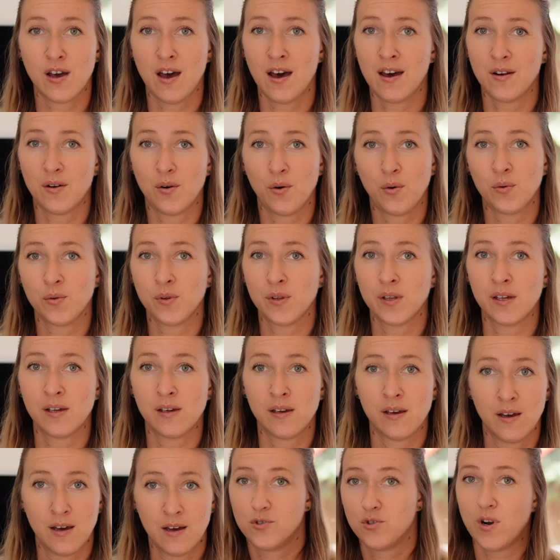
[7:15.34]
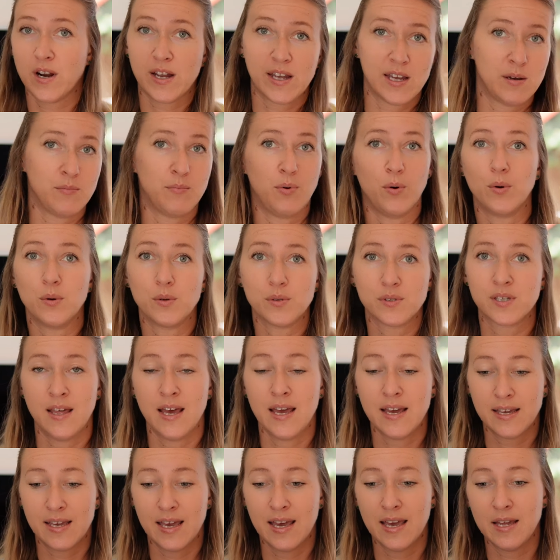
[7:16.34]
not only trekking poles.
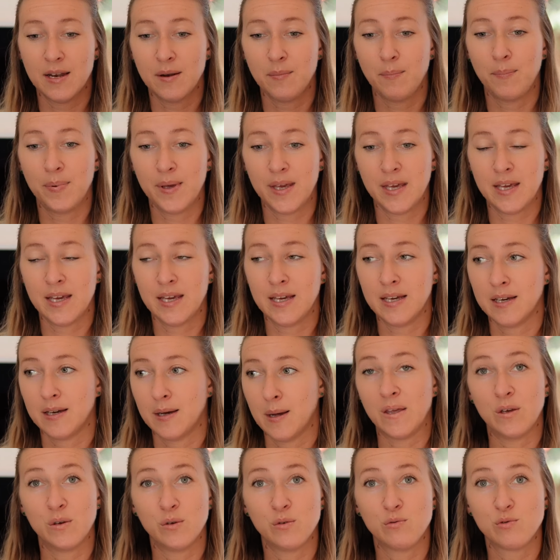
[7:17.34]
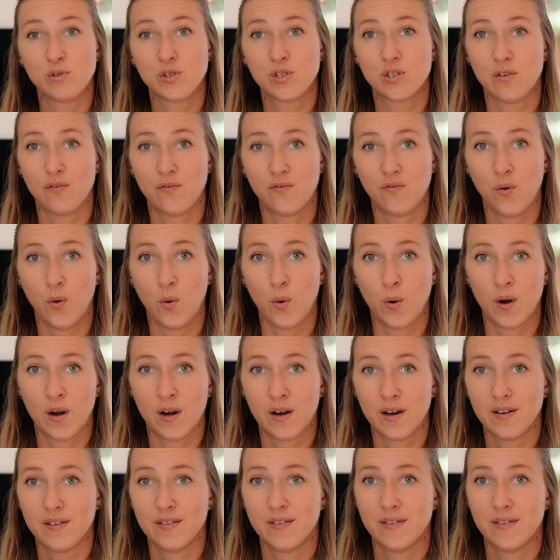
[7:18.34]
They can be used for